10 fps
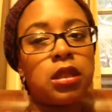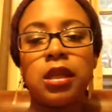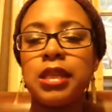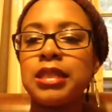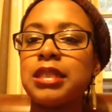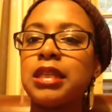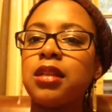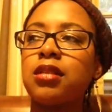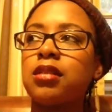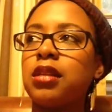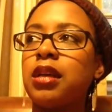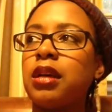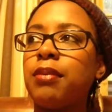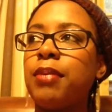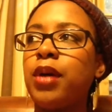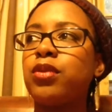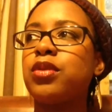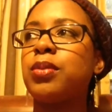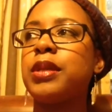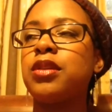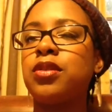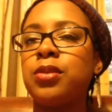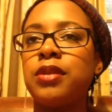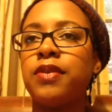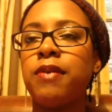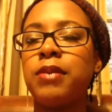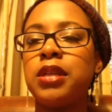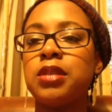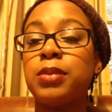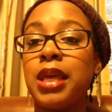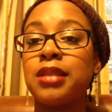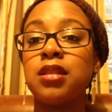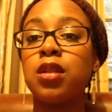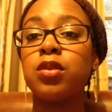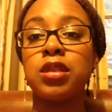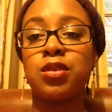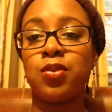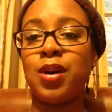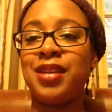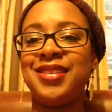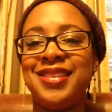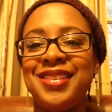It's still about 20 or 25 minutes, but that's the closest one.